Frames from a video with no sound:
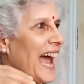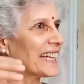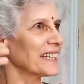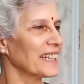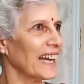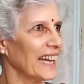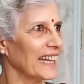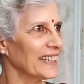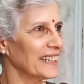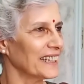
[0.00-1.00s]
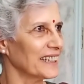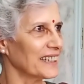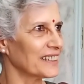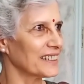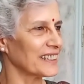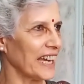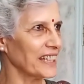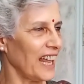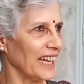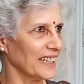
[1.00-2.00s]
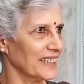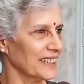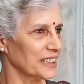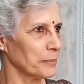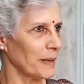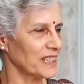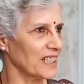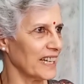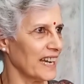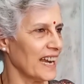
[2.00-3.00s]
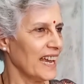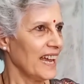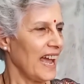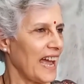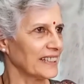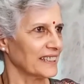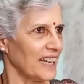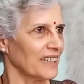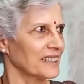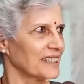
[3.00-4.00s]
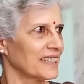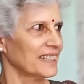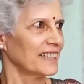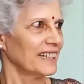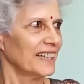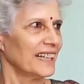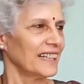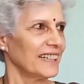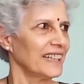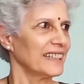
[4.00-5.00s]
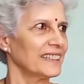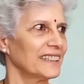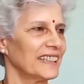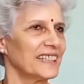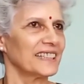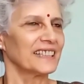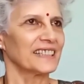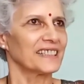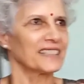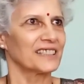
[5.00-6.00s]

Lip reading: And in the sunlight, especially at dusk, this